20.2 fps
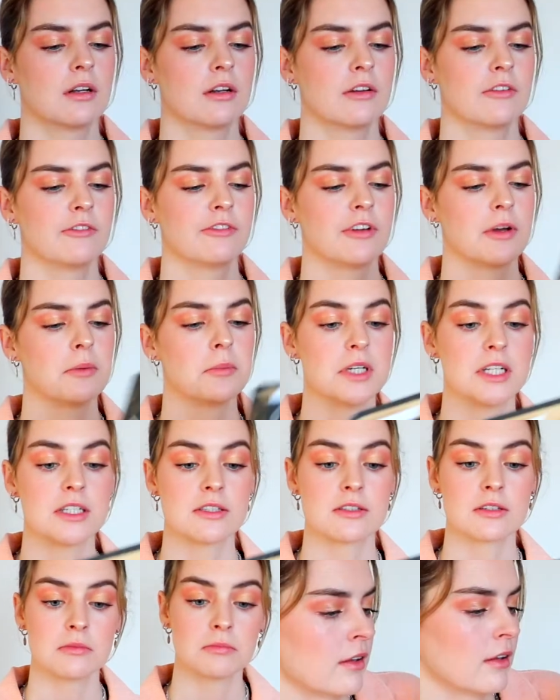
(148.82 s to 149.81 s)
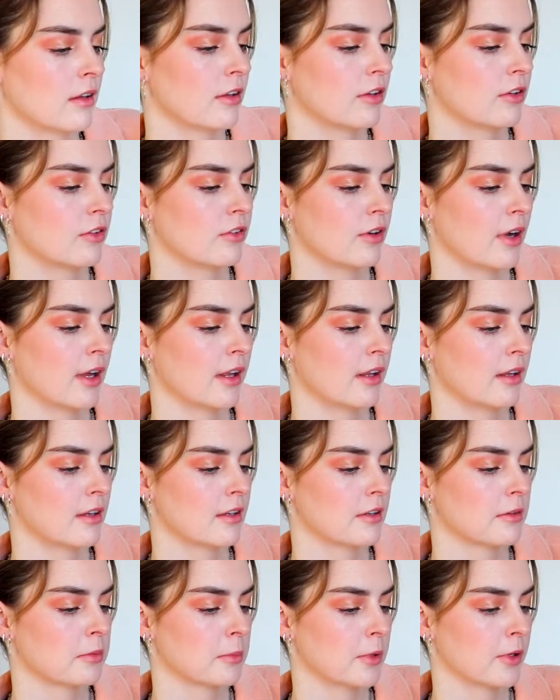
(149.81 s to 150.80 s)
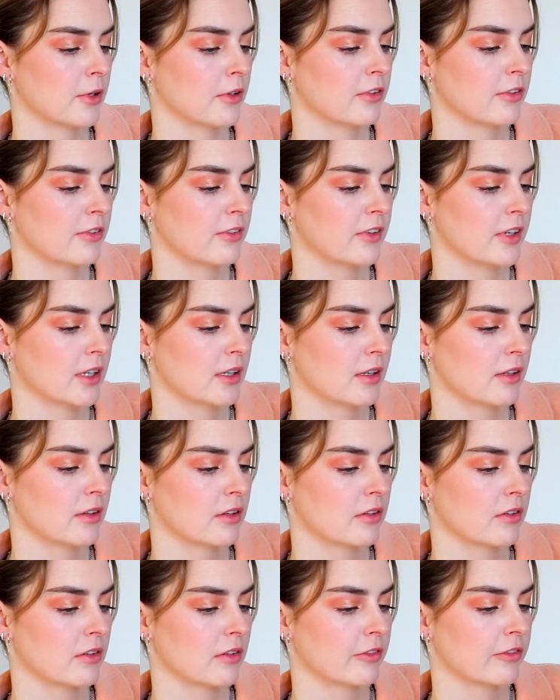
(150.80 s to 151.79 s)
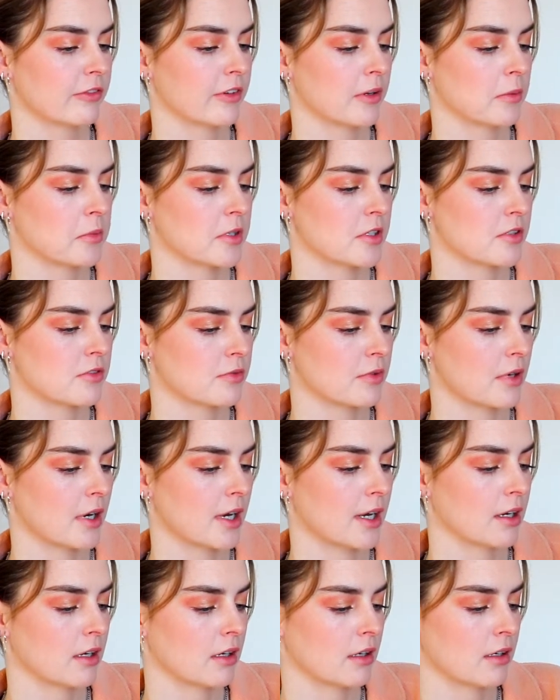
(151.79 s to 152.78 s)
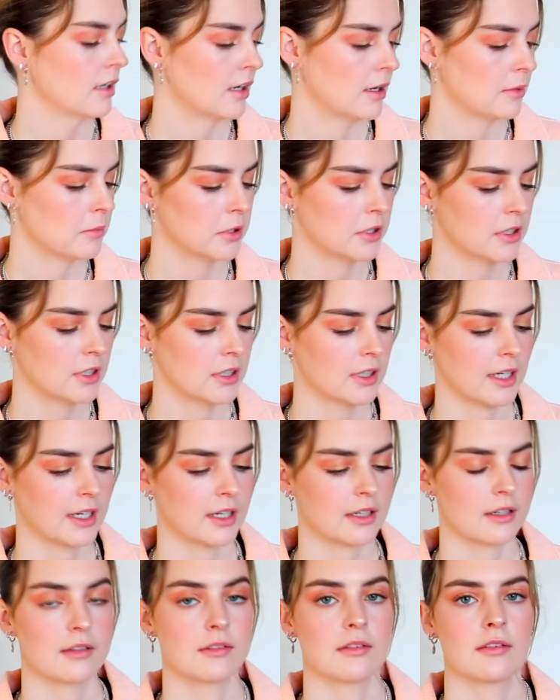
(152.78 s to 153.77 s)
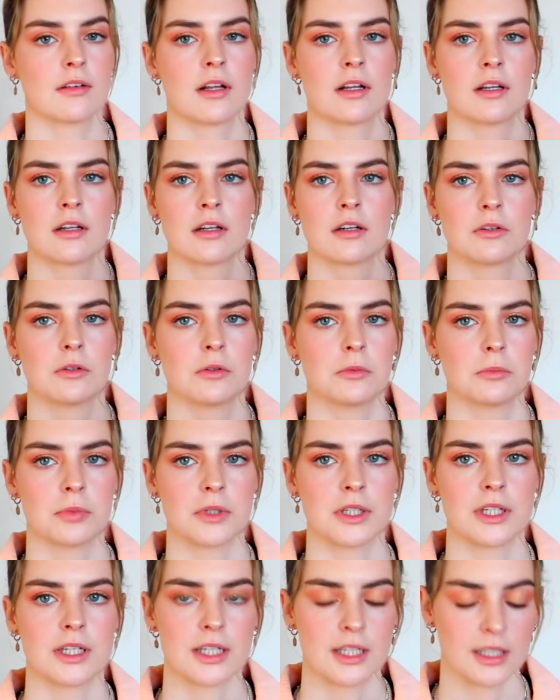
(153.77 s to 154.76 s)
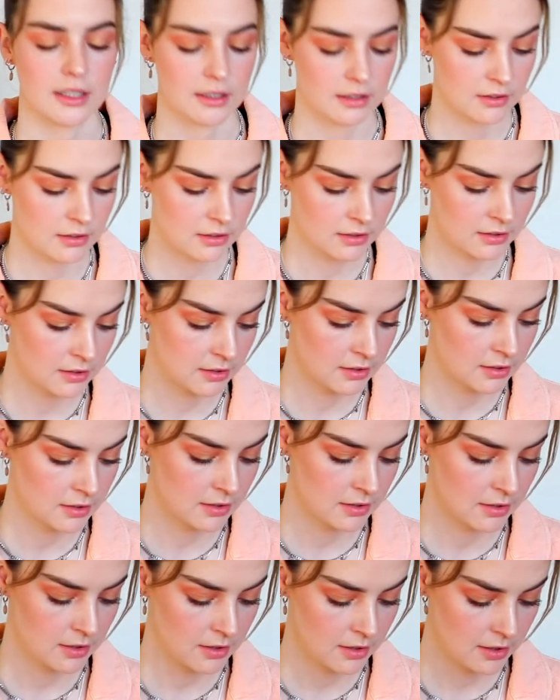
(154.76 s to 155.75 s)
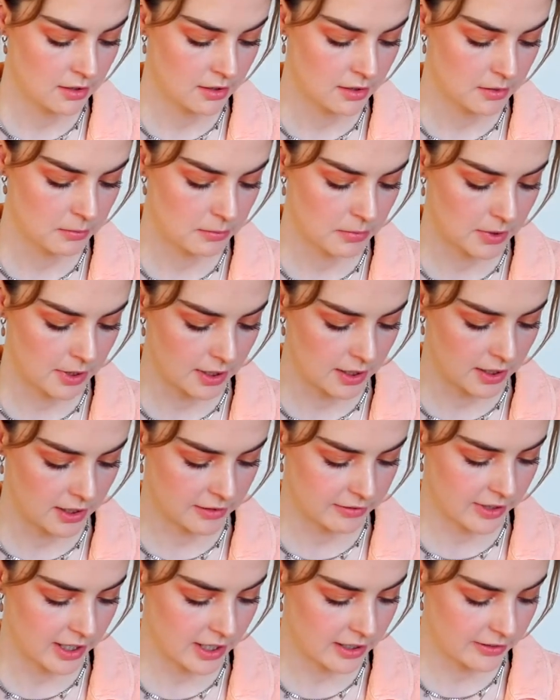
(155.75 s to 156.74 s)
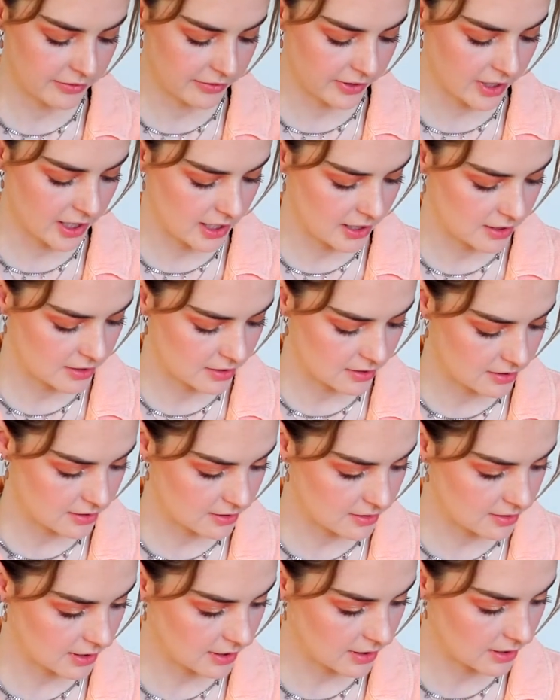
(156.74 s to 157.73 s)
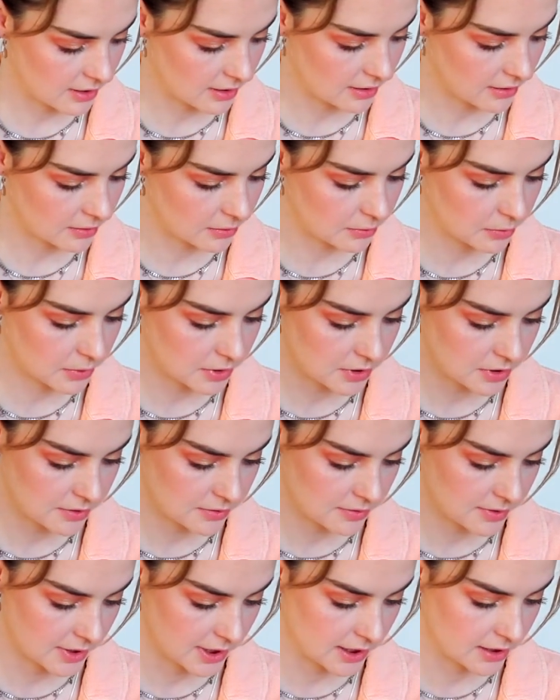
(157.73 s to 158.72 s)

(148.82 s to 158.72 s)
feminism. Australia's most fearless feminist writer. I'm only like a little bit in, but I've had it for ages and I want to read